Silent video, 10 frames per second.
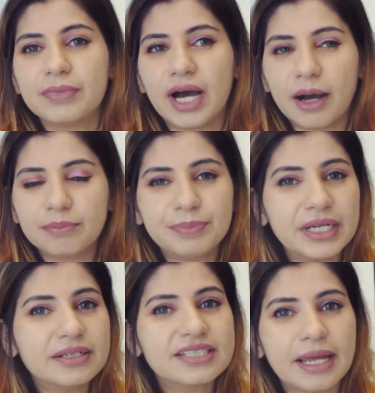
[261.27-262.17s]

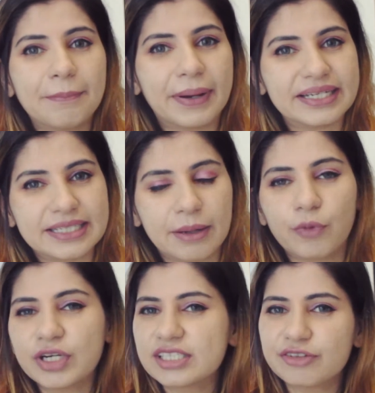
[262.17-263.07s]
Build step by step.
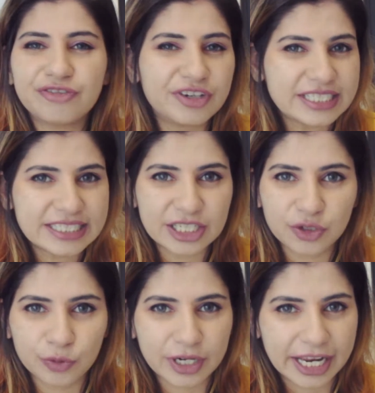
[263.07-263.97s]
What is the first thing
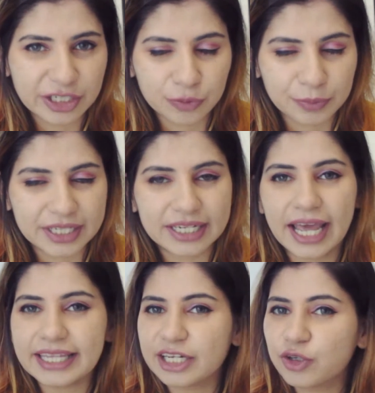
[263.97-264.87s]
you would like to build,
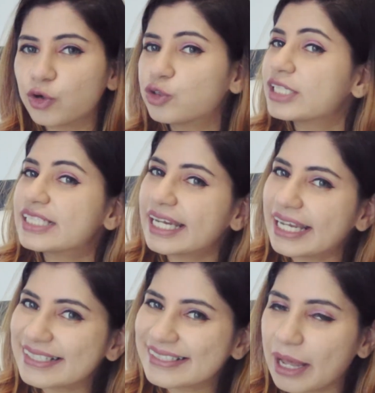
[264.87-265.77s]
and then go to the
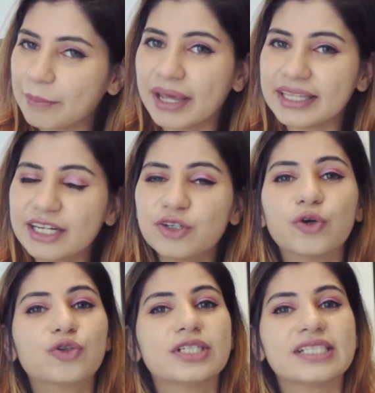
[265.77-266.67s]
second step, and then
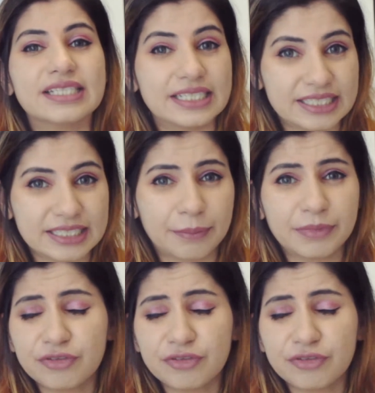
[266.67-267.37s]
go to the third step.